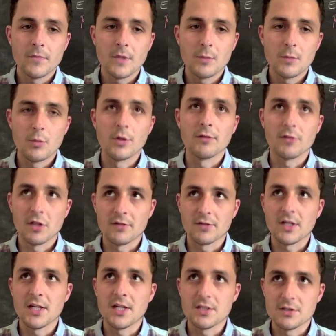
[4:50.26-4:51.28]
a point of
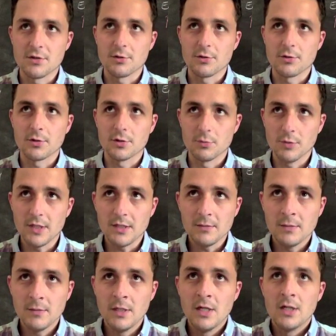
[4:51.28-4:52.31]
clarification throughout the week.
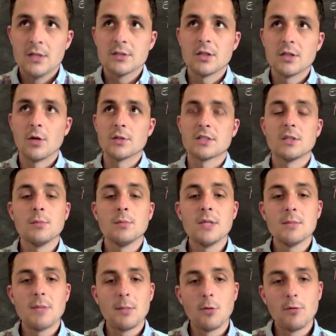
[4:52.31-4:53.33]
So it's going to be a
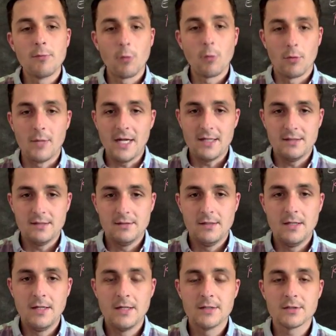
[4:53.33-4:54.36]
memo format.
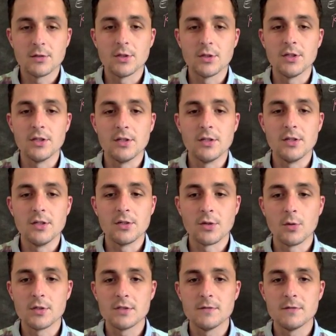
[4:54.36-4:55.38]
So you're
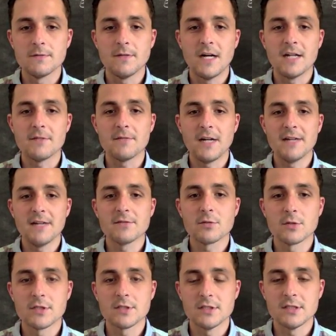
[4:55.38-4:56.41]
going to find 5
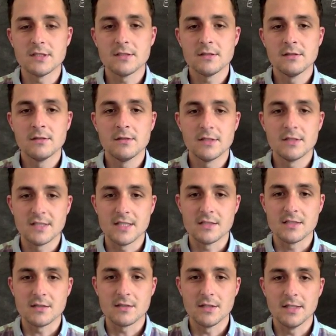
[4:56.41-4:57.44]
sources,
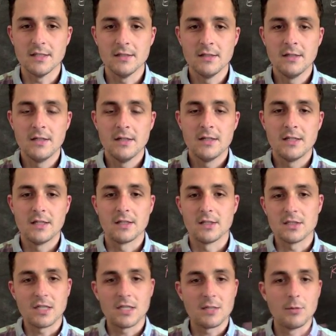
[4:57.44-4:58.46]
essentially, and I'm going
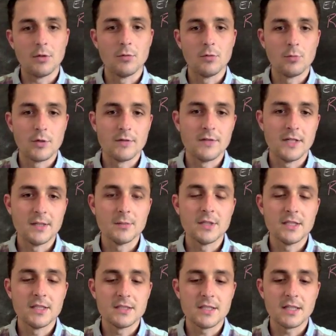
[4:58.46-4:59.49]
to talk about where to find them
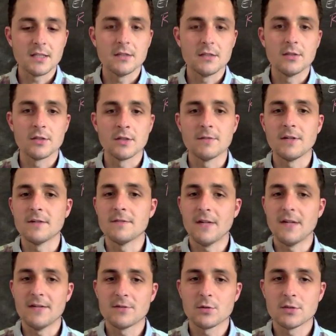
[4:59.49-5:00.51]
in a second. You're going to find
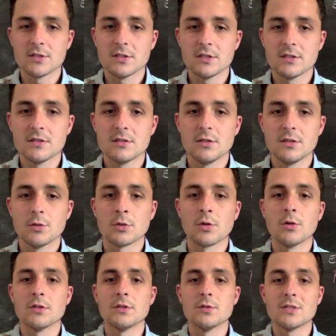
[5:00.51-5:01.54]
5 sources. You're
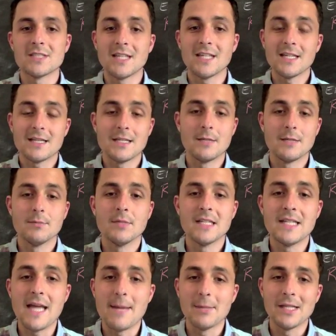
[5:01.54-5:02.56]
going to cite them
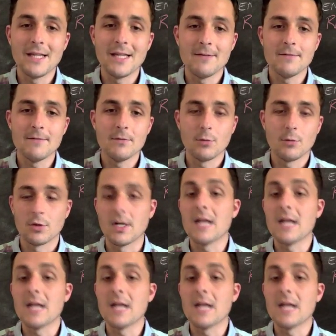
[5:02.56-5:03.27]
in MLA or